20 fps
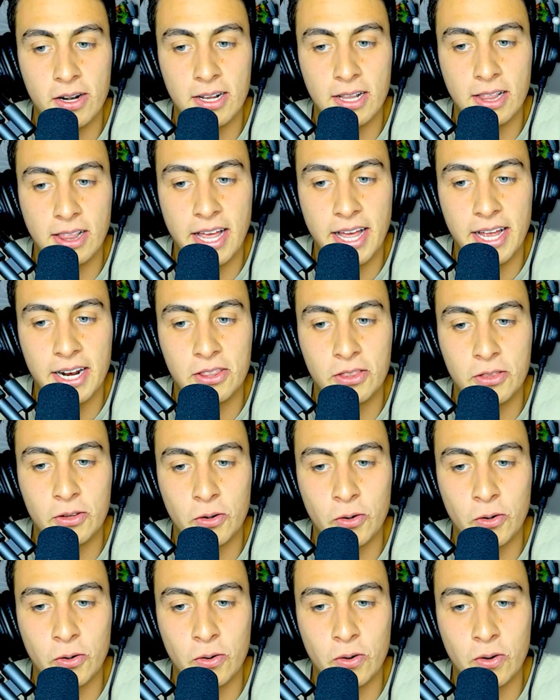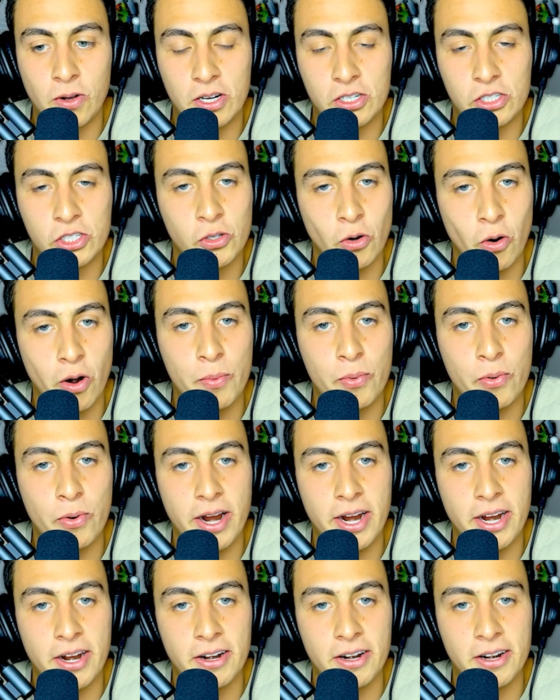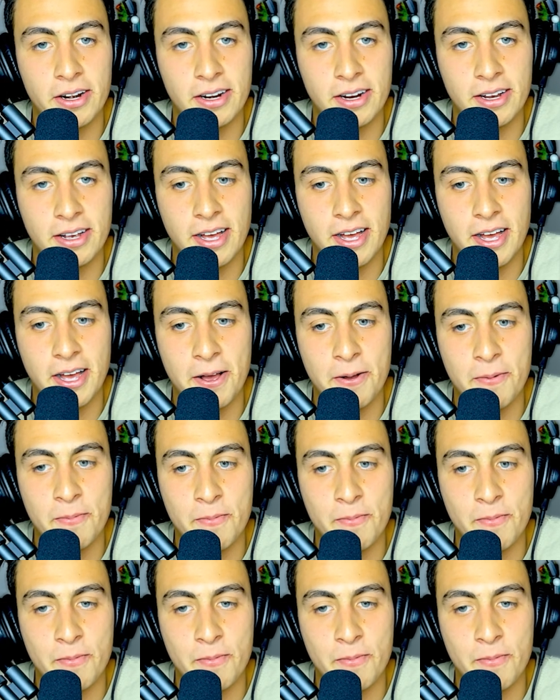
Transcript: led through a short prayer um,